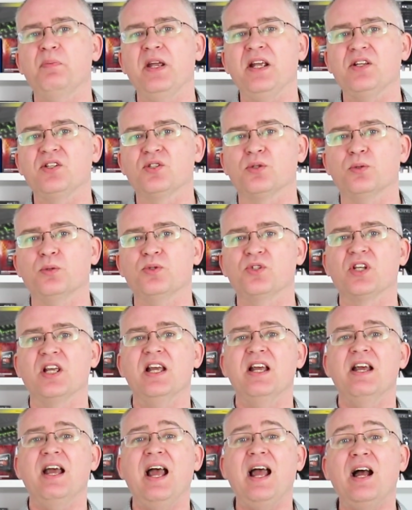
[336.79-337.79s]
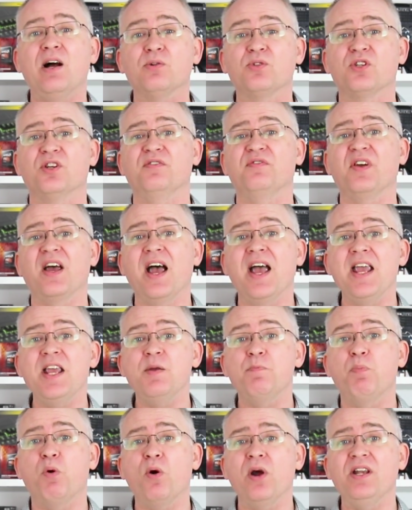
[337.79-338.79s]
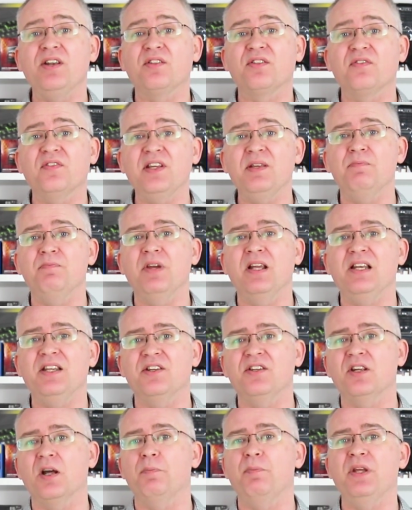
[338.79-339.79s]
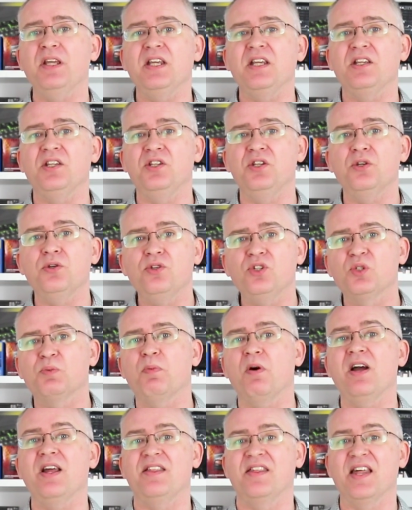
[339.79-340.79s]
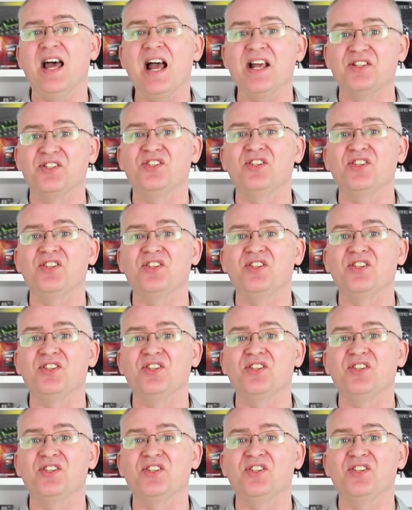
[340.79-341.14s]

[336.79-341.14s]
pixels out of 8.3 million are being used by that